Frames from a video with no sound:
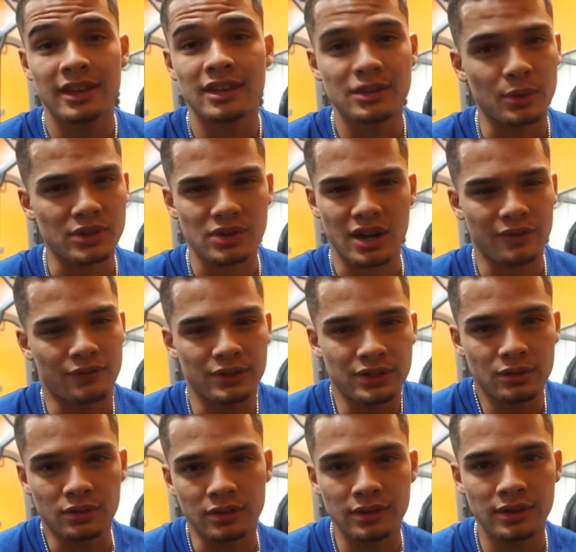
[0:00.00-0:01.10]
So I tried it for
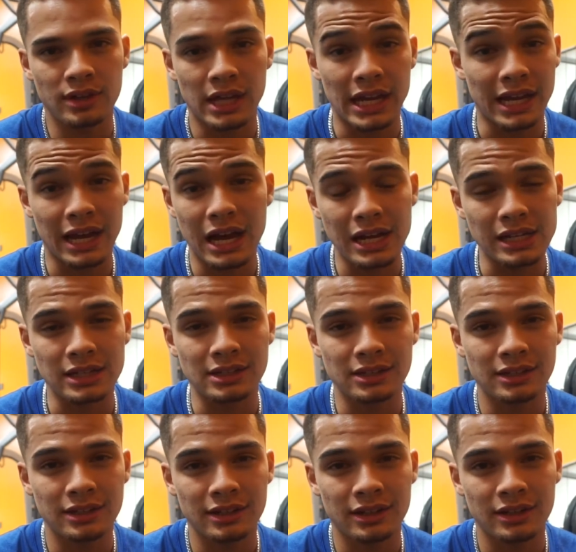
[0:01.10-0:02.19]
two, and I got it.
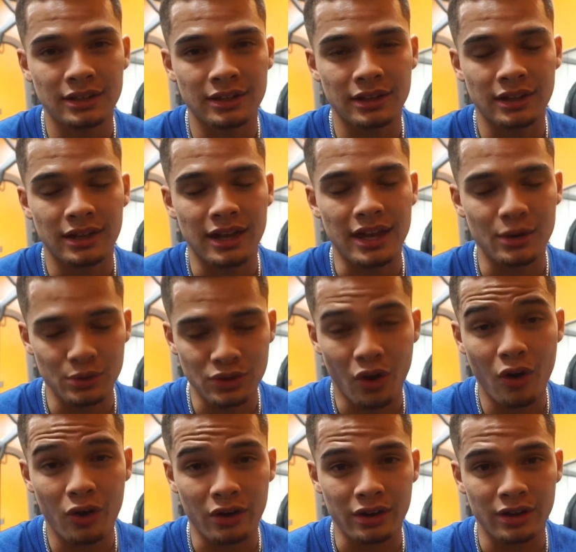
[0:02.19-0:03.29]
And it was
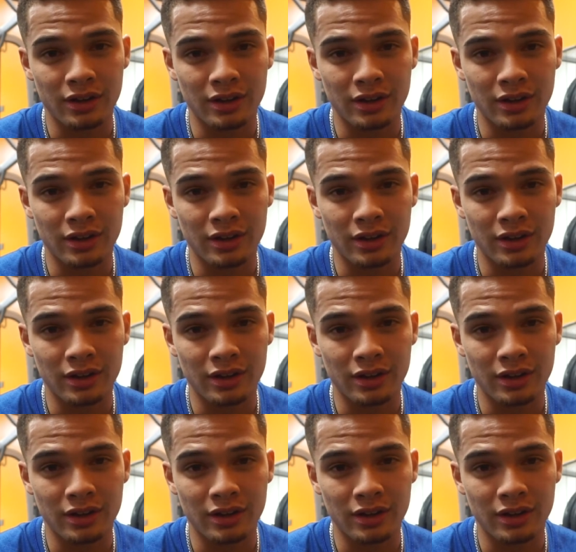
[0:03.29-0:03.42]
hard,